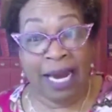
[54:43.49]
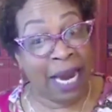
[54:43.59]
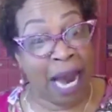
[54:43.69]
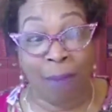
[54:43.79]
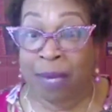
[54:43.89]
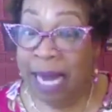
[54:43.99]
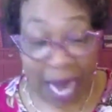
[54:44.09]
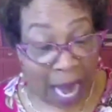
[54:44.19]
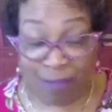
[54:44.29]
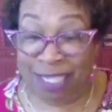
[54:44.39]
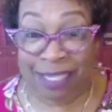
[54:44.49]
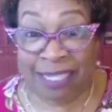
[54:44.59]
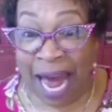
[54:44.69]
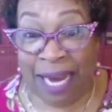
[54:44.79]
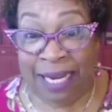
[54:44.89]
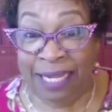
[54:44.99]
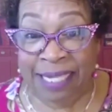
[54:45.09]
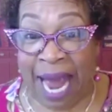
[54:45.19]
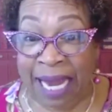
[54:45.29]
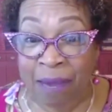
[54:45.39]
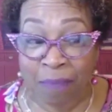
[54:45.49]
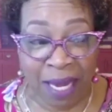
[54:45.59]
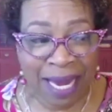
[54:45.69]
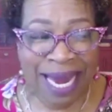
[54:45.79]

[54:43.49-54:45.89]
and I'm solid as I can be.